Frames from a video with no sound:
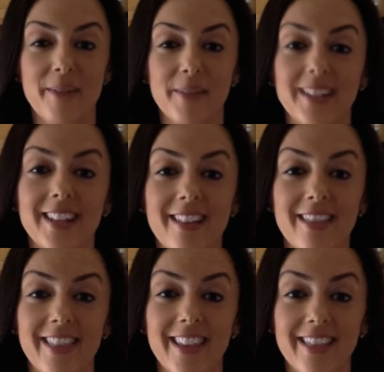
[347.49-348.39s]
because he
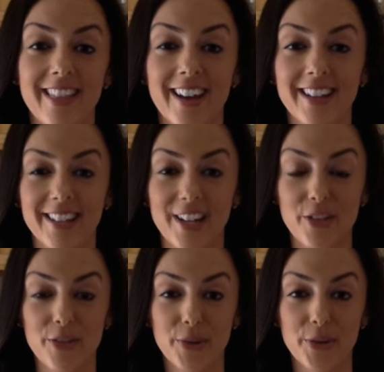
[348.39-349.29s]
didn't think that I'd see
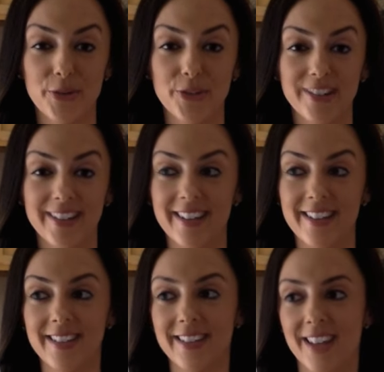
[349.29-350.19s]
it through, just because